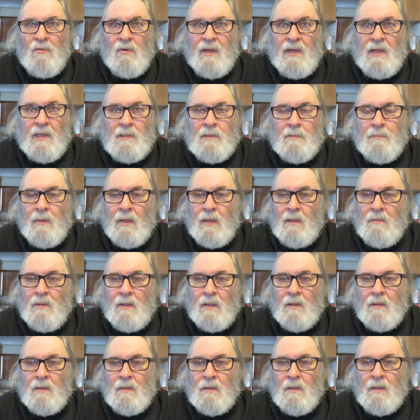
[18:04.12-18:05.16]
reads
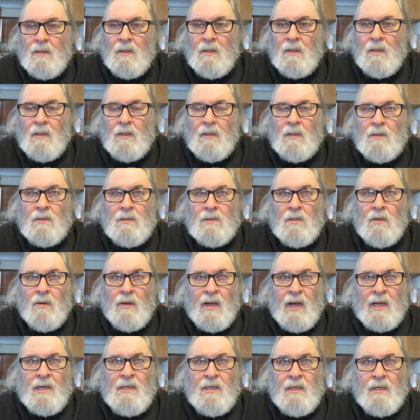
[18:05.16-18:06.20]
maybe. So
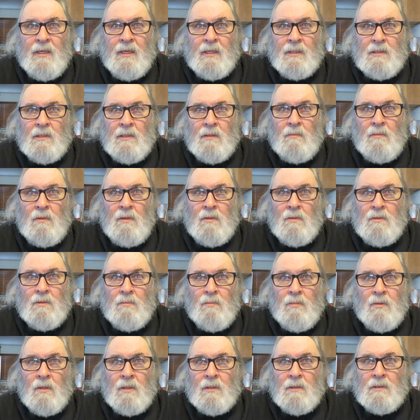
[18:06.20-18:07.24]
I did get some
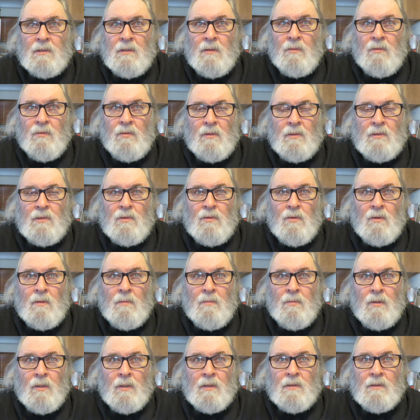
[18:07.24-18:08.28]
used books, some thrift store
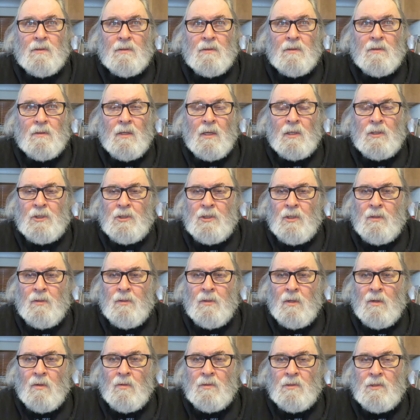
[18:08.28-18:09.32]
books. I'll show
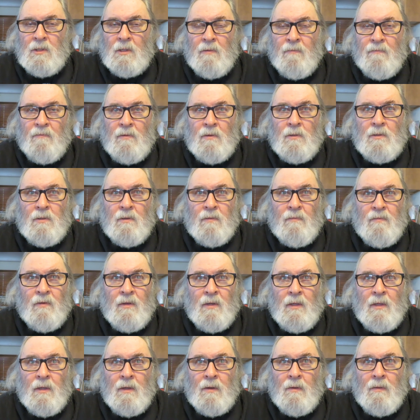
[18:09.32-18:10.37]
those in a future
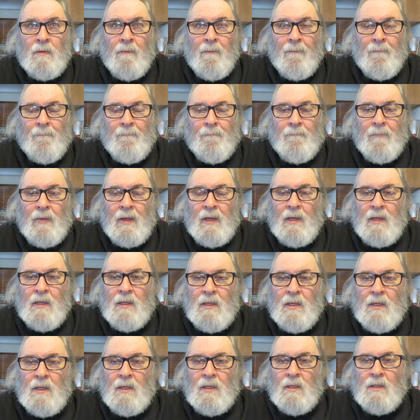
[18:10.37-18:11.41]
video.
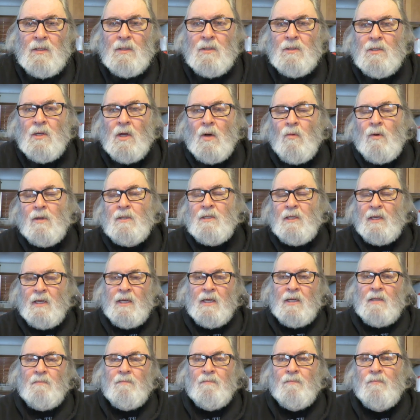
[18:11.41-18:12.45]
So once
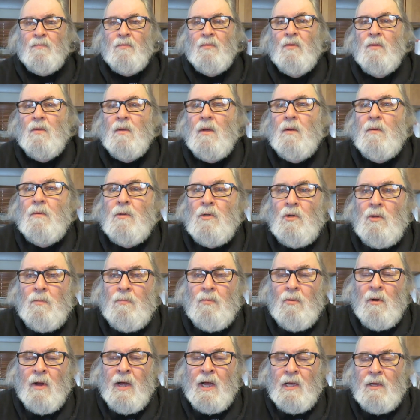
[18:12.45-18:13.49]
again, do
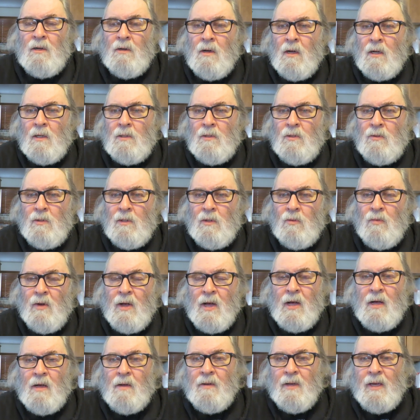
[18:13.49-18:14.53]
pray you're all doing
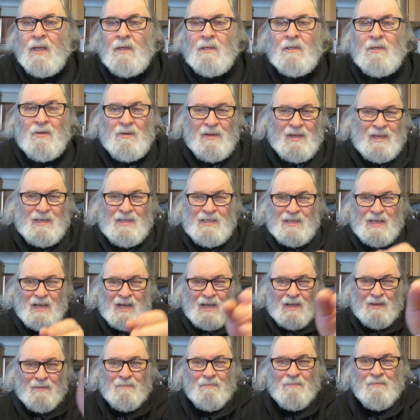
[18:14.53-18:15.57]
well, and until next
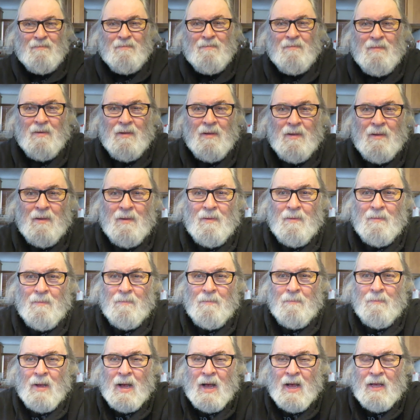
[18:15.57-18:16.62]
time,
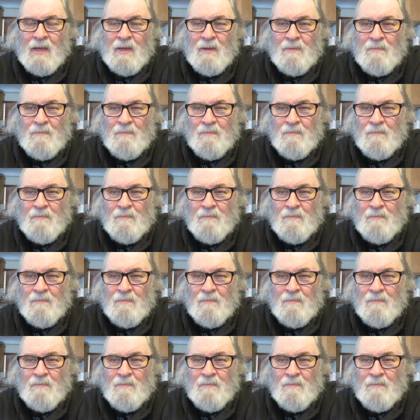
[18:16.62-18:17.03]
bye.